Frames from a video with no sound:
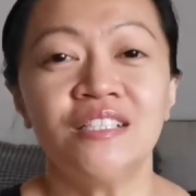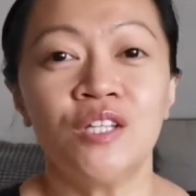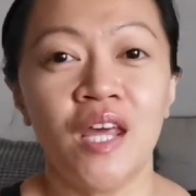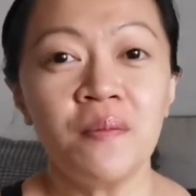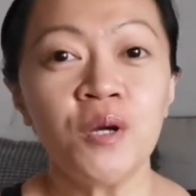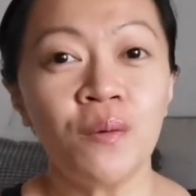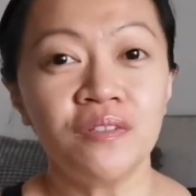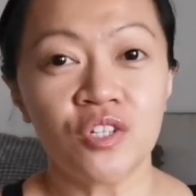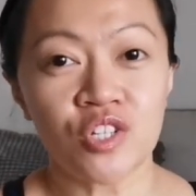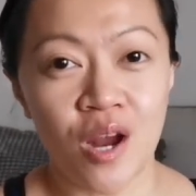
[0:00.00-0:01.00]
Today I'm
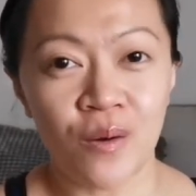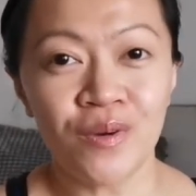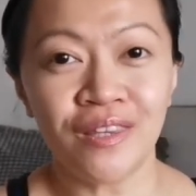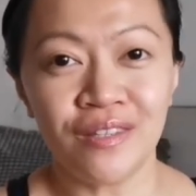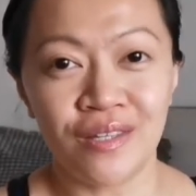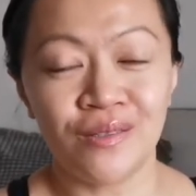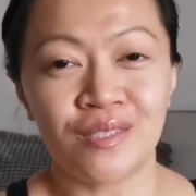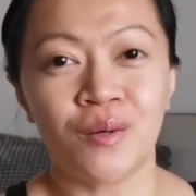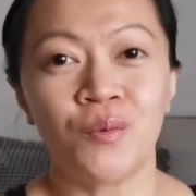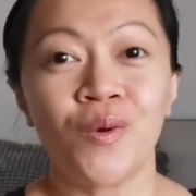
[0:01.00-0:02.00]
going to share with you
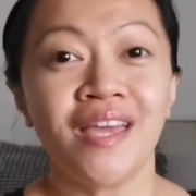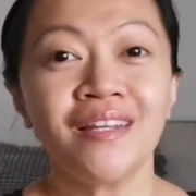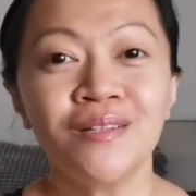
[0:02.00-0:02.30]
the weighted